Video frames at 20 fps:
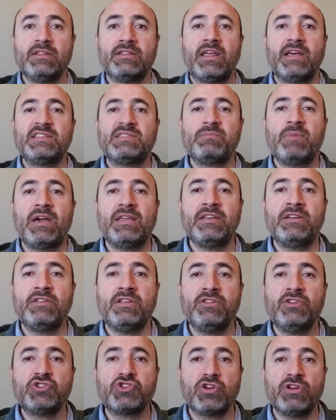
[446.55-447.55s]
Tesmanian
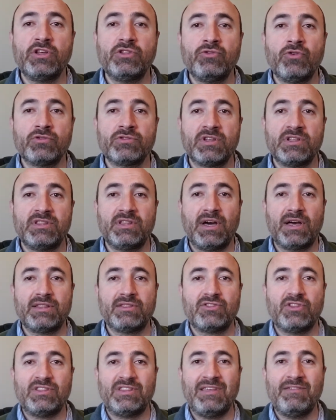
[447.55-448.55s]
initially noted
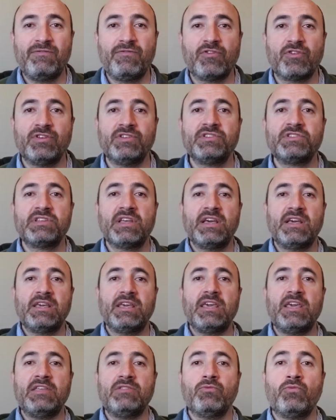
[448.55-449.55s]
that the difference
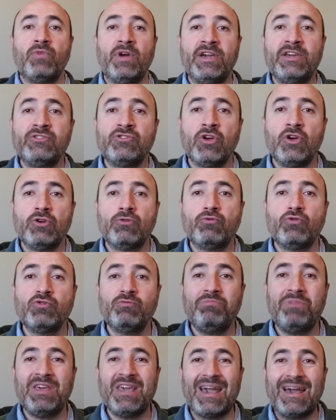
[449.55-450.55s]
in weight
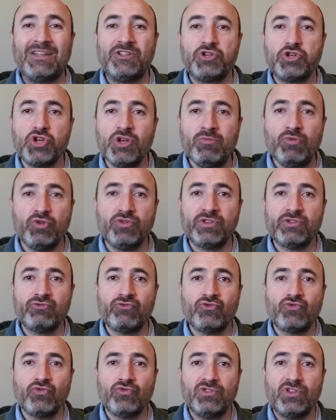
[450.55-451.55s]
could be
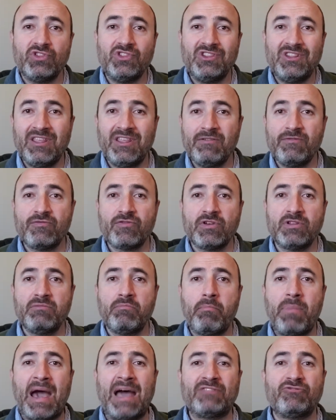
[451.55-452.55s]
attributed to the
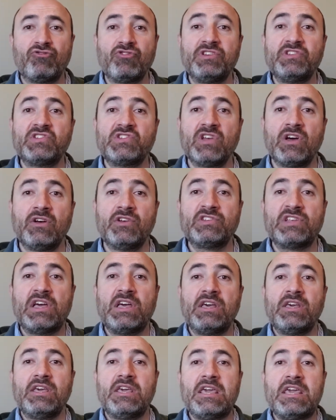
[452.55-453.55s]
different battery cells
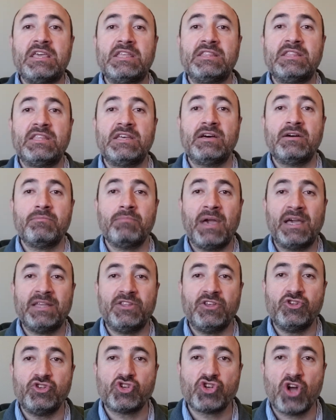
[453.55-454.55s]
in the
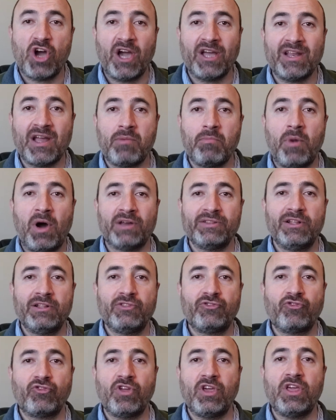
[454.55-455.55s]
made in China
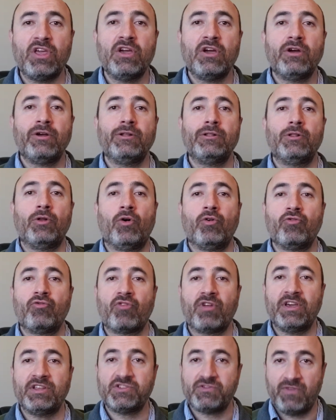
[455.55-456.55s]
Model 3 long
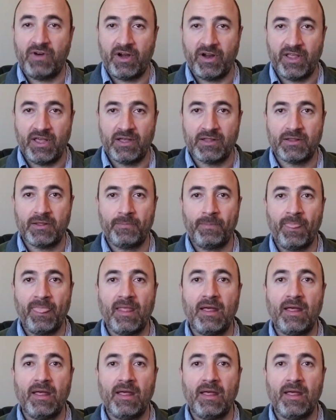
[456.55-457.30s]
range variant.